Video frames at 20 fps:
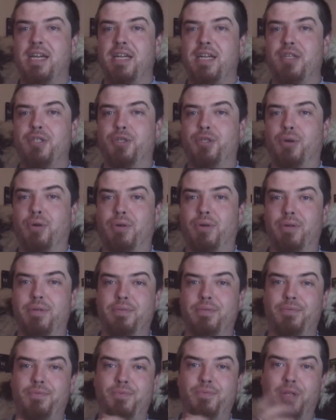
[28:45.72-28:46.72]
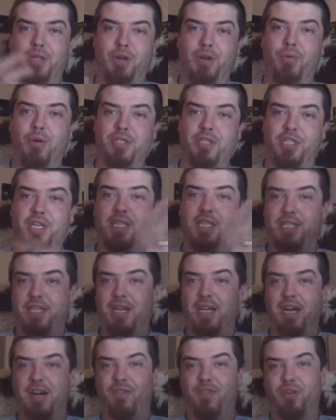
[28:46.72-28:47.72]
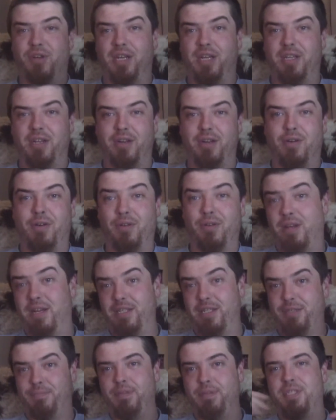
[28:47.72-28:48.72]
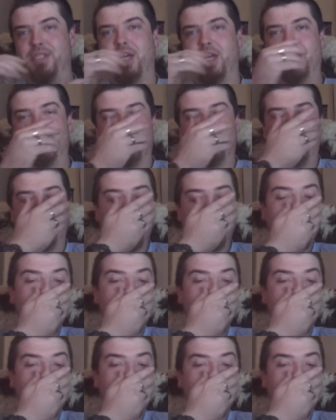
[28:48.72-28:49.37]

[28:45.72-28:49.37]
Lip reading: So, when you're watching this, I've already done it all, and it's been scheduled.